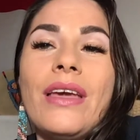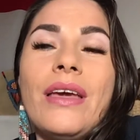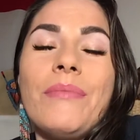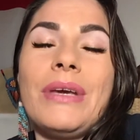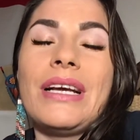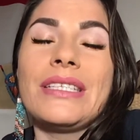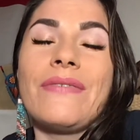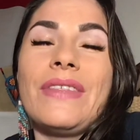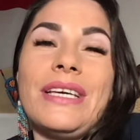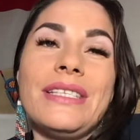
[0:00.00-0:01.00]
Because
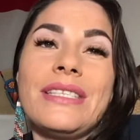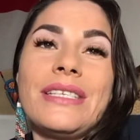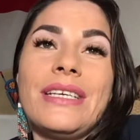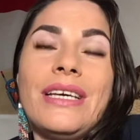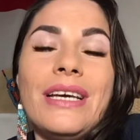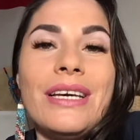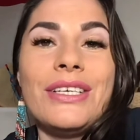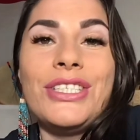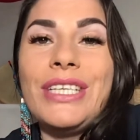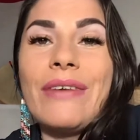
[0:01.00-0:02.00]
of this,
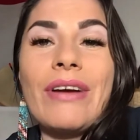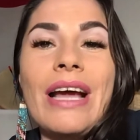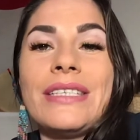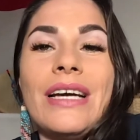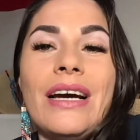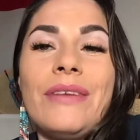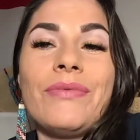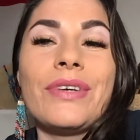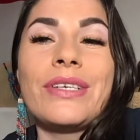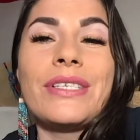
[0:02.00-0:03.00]
she never had time
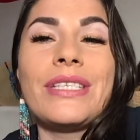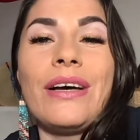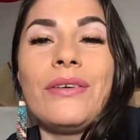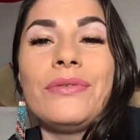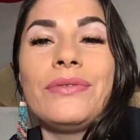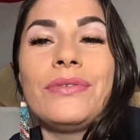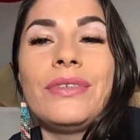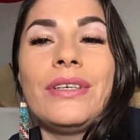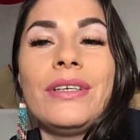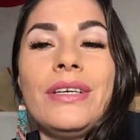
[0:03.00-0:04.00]
for herself.
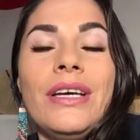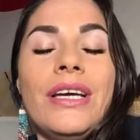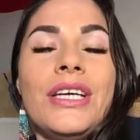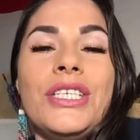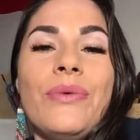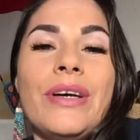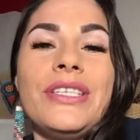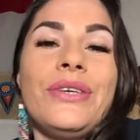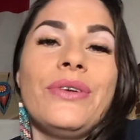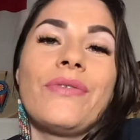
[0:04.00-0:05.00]
She went to
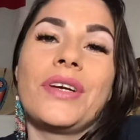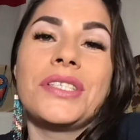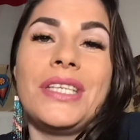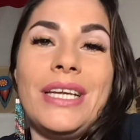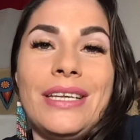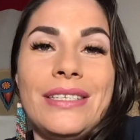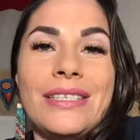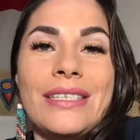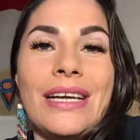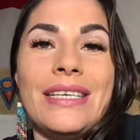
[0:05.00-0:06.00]
university to
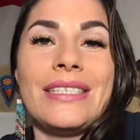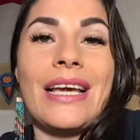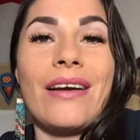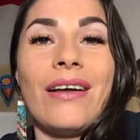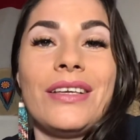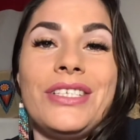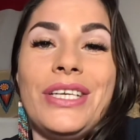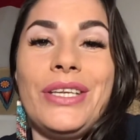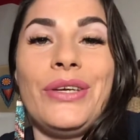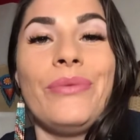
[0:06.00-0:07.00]
study psychology
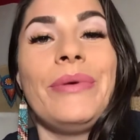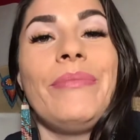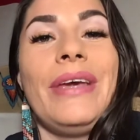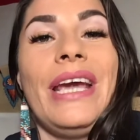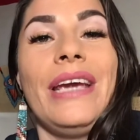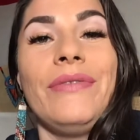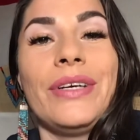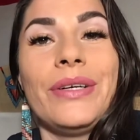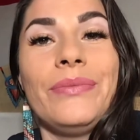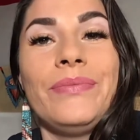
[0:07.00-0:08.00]
and human
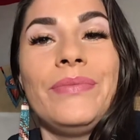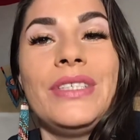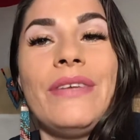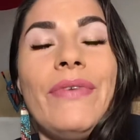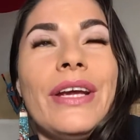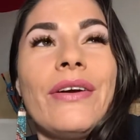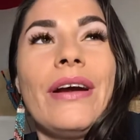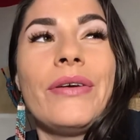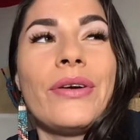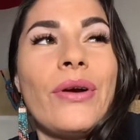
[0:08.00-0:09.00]
behavior, to figure
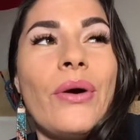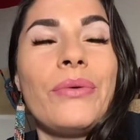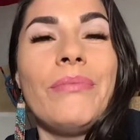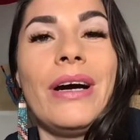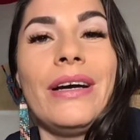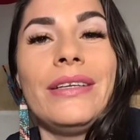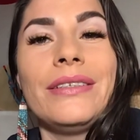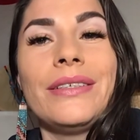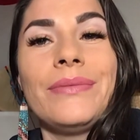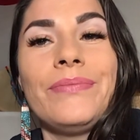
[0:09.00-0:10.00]
out her own mind.
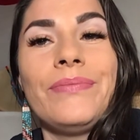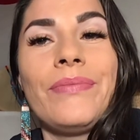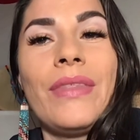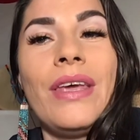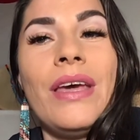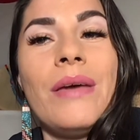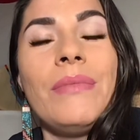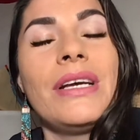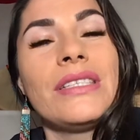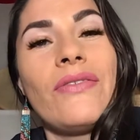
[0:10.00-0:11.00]

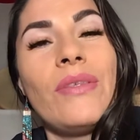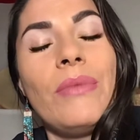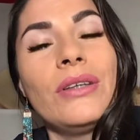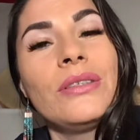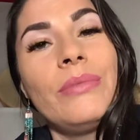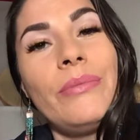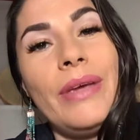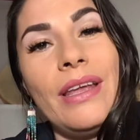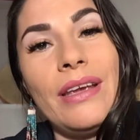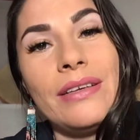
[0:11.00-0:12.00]
Because of the multiple
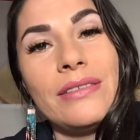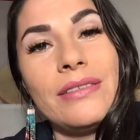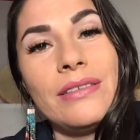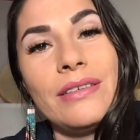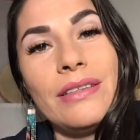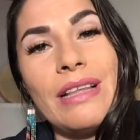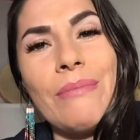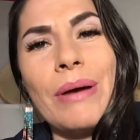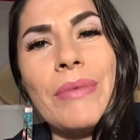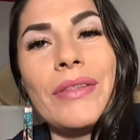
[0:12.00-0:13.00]
beatings that
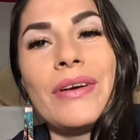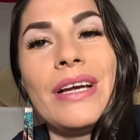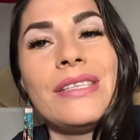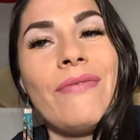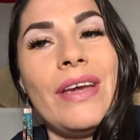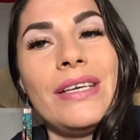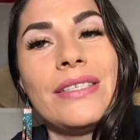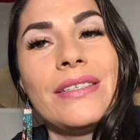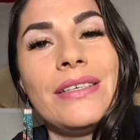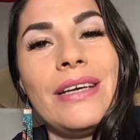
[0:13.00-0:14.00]
my mother has
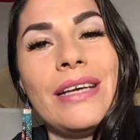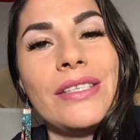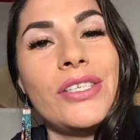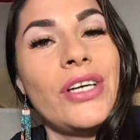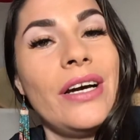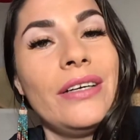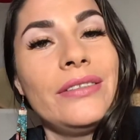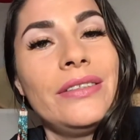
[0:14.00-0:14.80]
faced as a child,